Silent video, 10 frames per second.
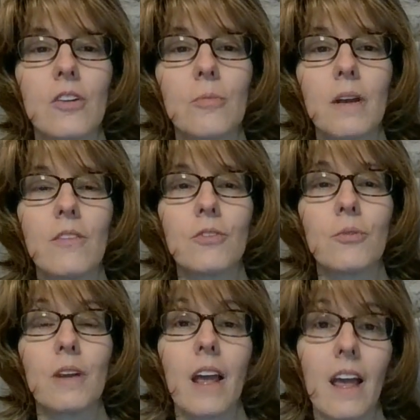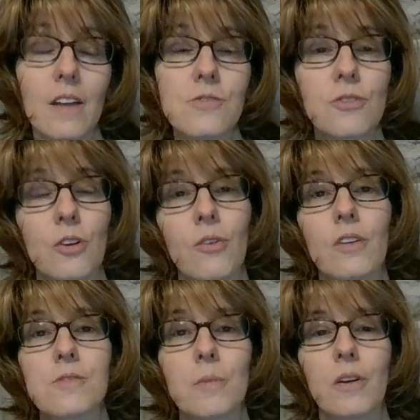you'll be able to enhance your own
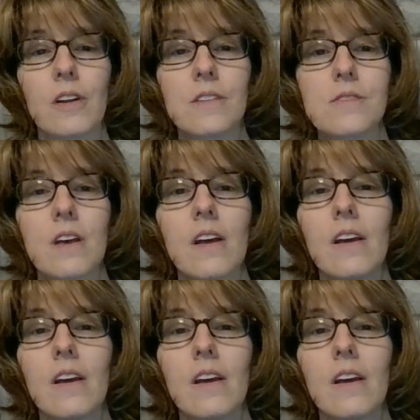experience